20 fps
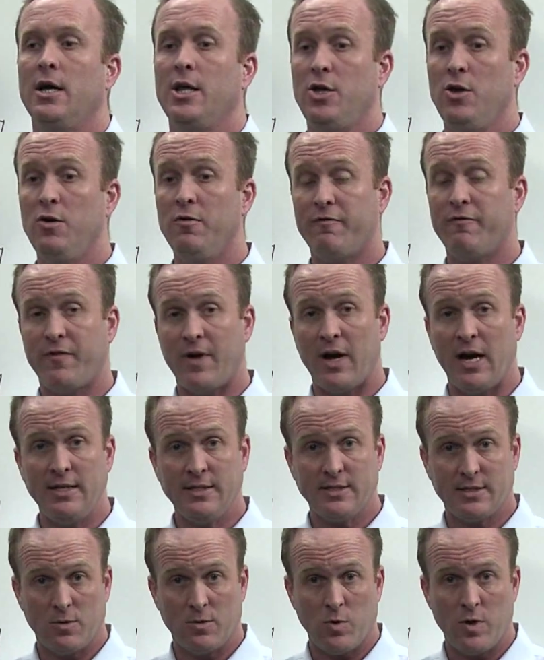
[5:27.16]
You
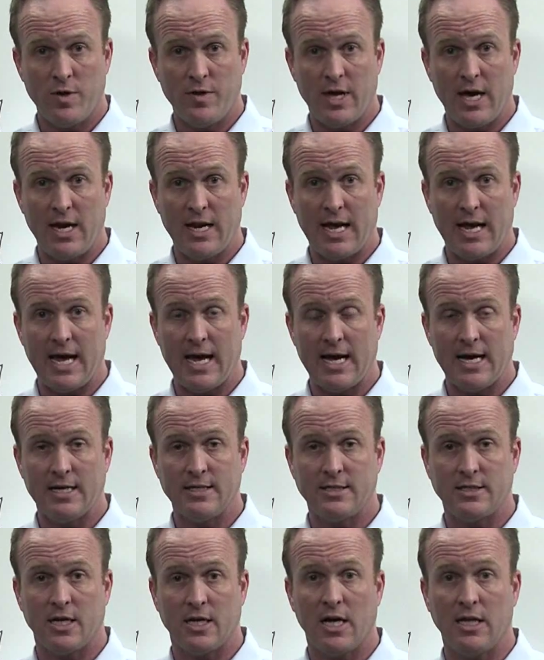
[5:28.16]
find someone that
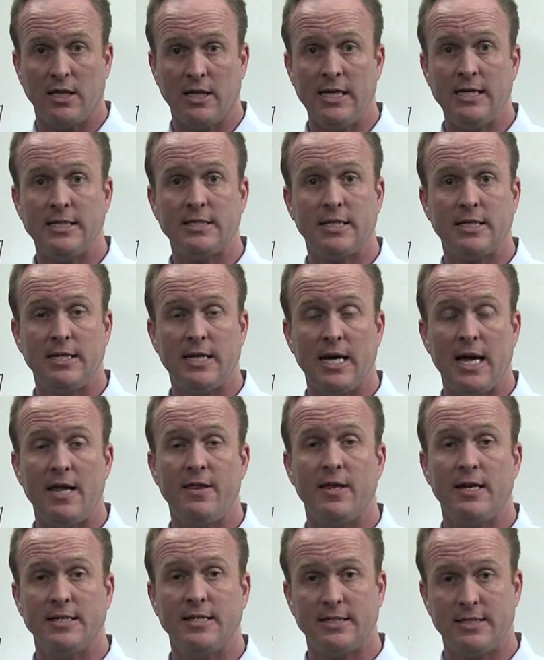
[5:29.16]
has a lease today
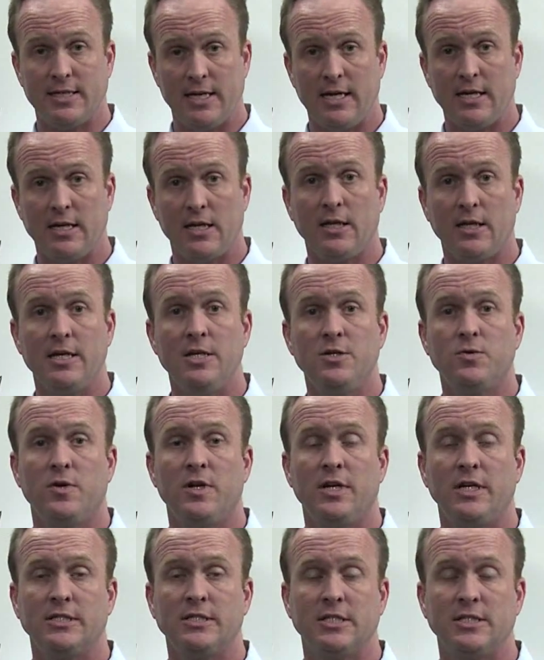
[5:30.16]
that is sitting in a lease
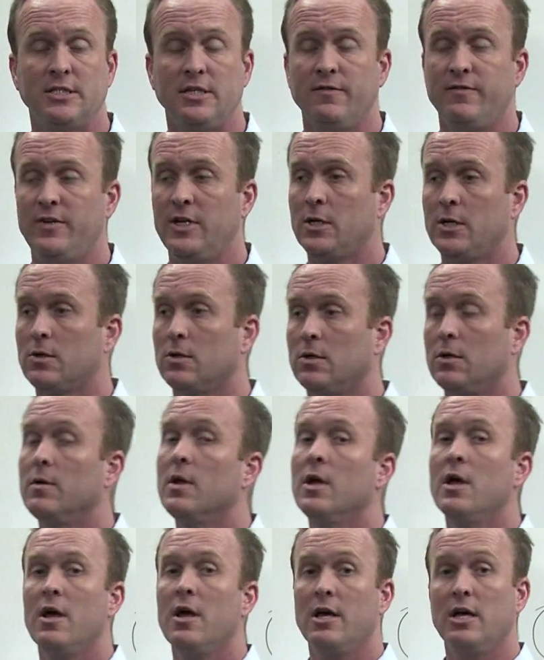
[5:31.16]
with an existing
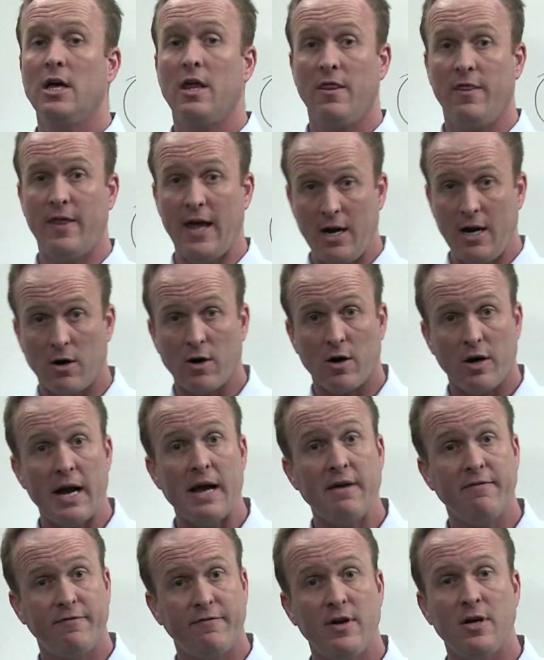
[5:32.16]
vehicle. They are
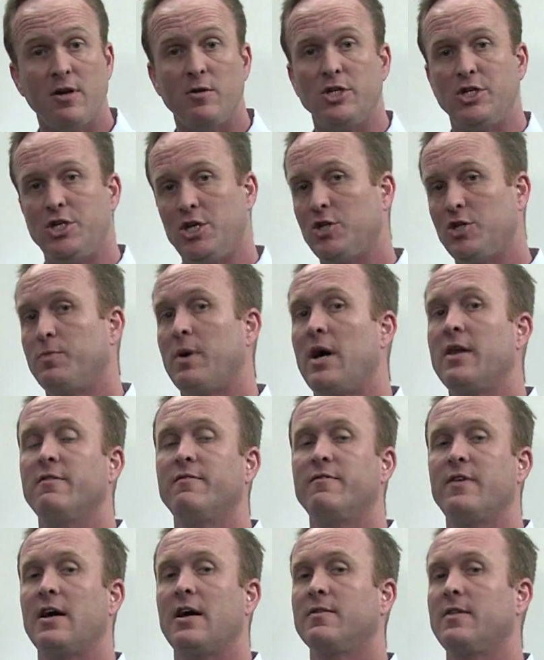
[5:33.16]
a fit just by the
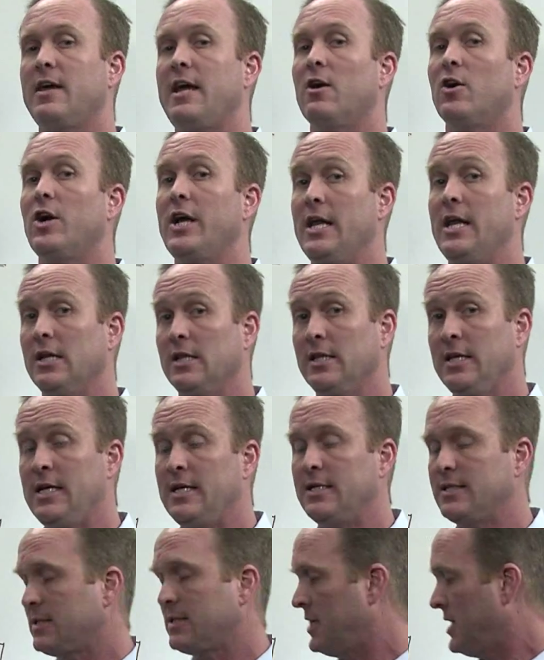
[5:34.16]
fact they are in a
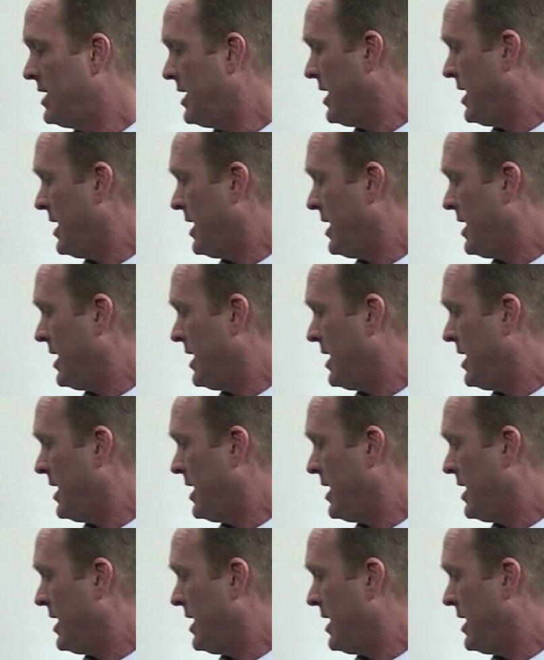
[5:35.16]
lease.